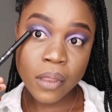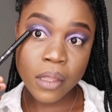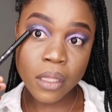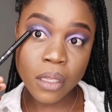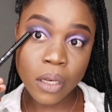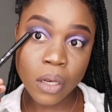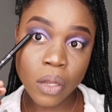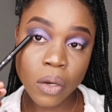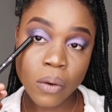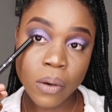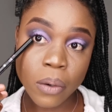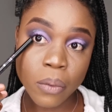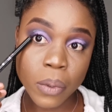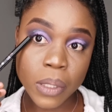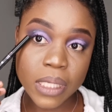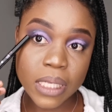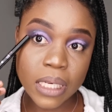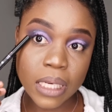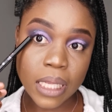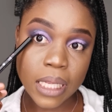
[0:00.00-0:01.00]
The lower
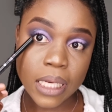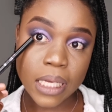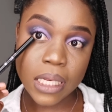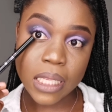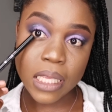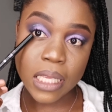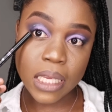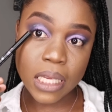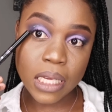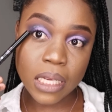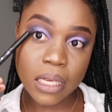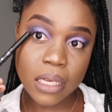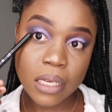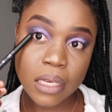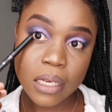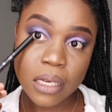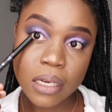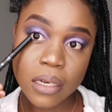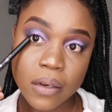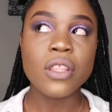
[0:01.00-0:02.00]
waterline here.
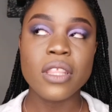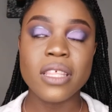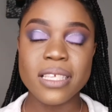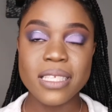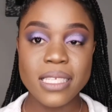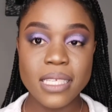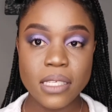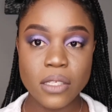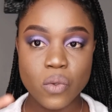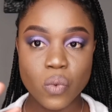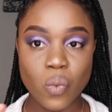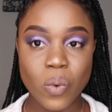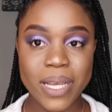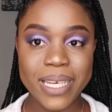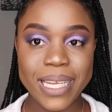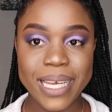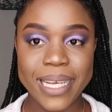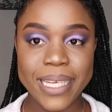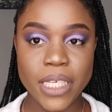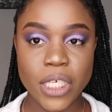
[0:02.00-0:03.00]
This is
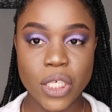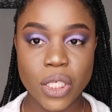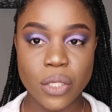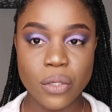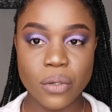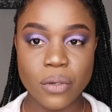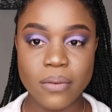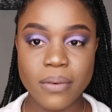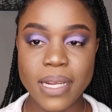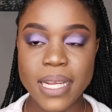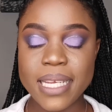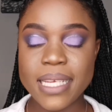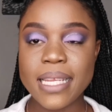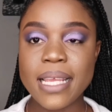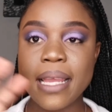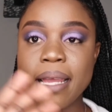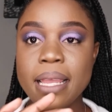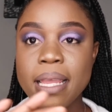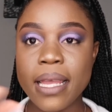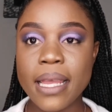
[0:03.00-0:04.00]
what I do, right?
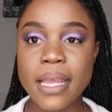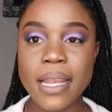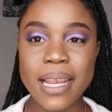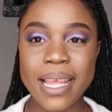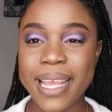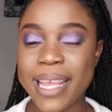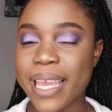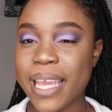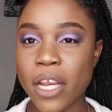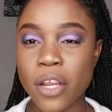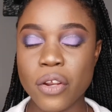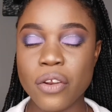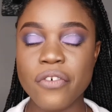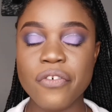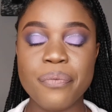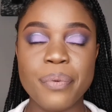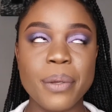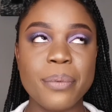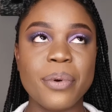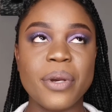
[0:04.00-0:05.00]
Like a lot
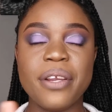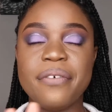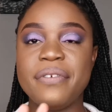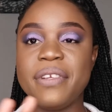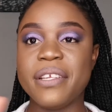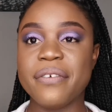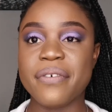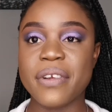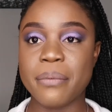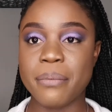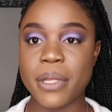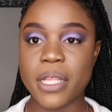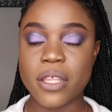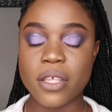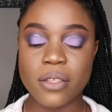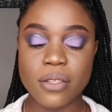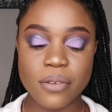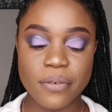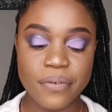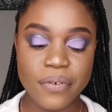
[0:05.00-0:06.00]
of people have different
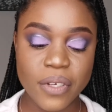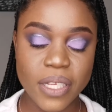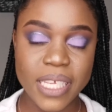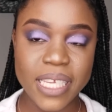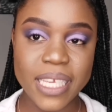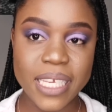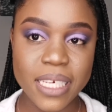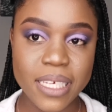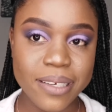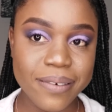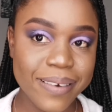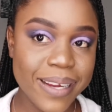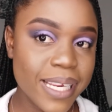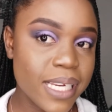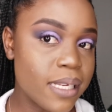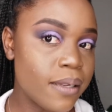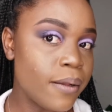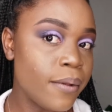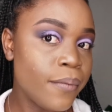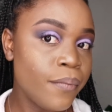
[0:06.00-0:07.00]
methods of doing it,
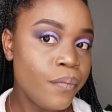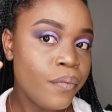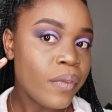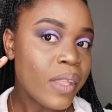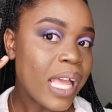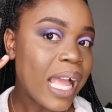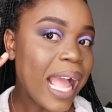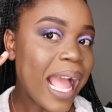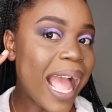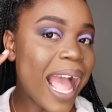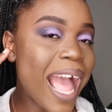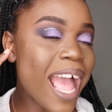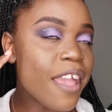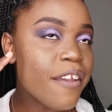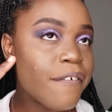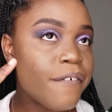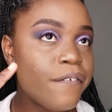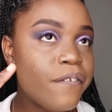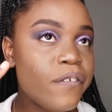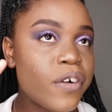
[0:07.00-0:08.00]
right?
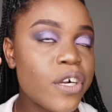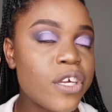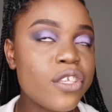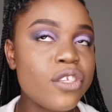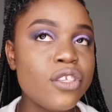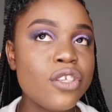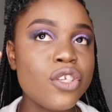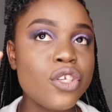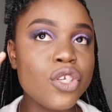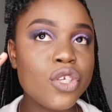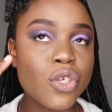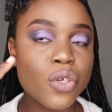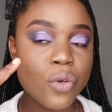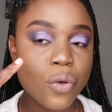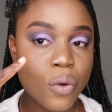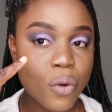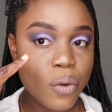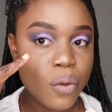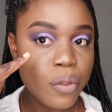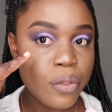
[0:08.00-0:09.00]
I first
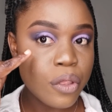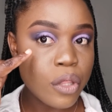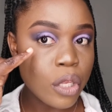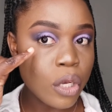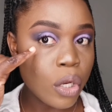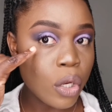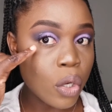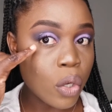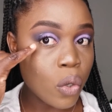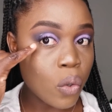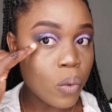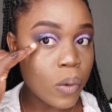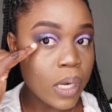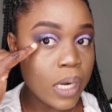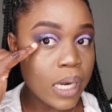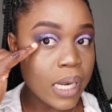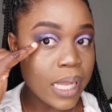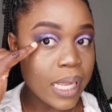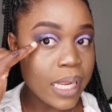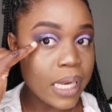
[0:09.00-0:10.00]
draw the
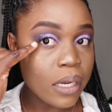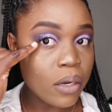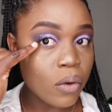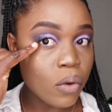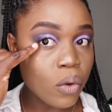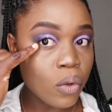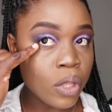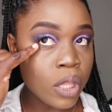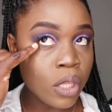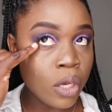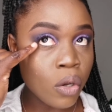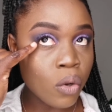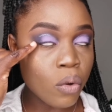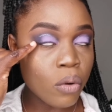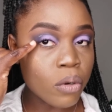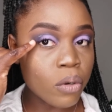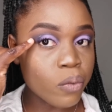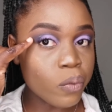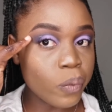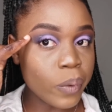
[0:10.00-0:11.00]
lower line or the
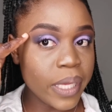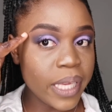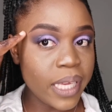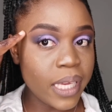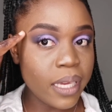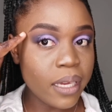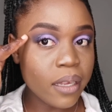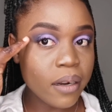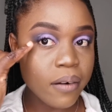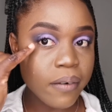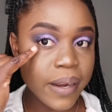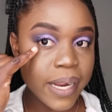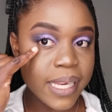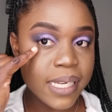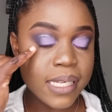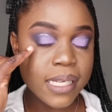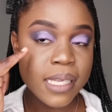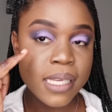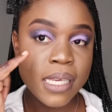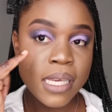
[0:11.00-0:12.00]
lower wing,
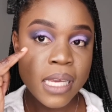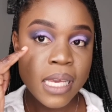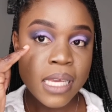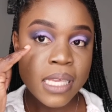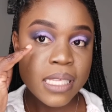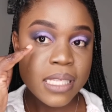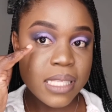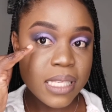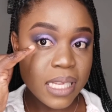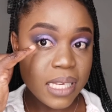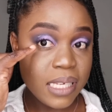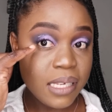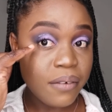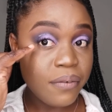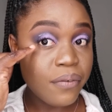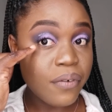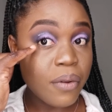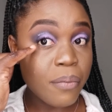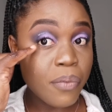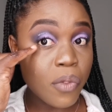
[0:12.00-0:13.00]
right?
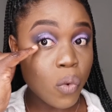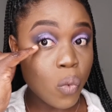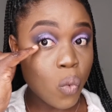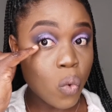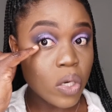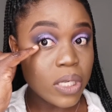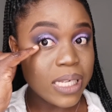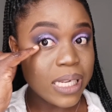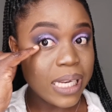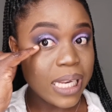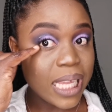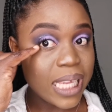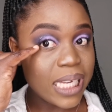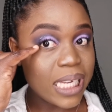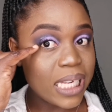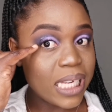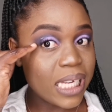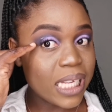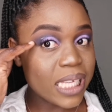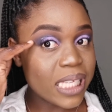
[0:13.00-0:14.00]
Starting from the
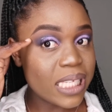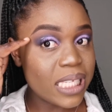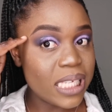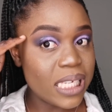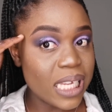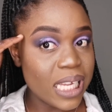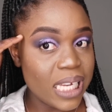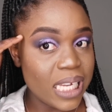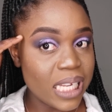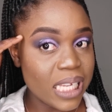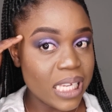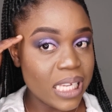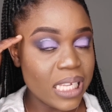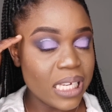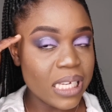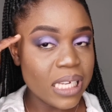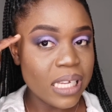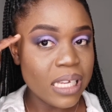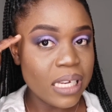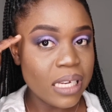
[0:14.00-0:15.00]
waterline and extending
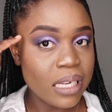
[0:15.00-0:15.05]
it